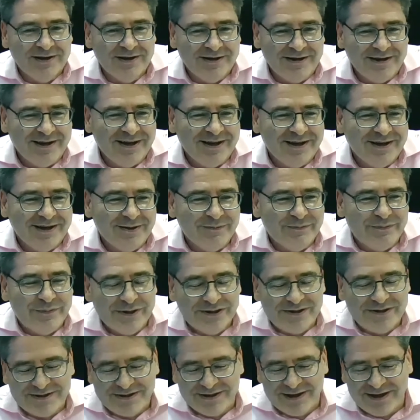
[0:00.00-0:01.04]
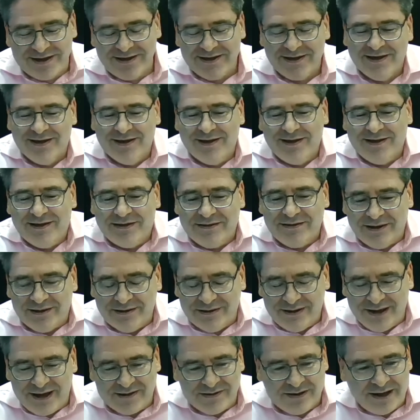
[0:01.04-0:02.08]

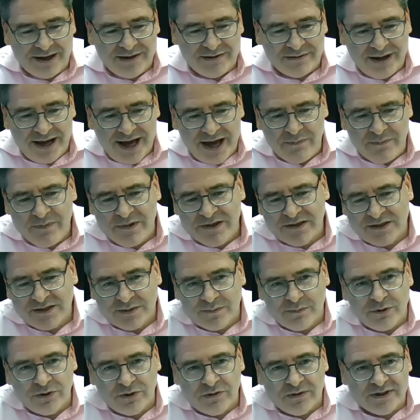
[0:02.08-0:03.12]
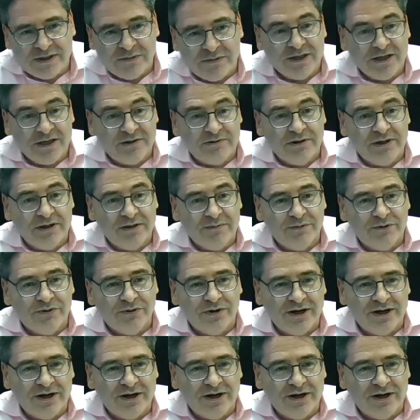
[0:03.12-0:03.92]
Our admin support has been incredible.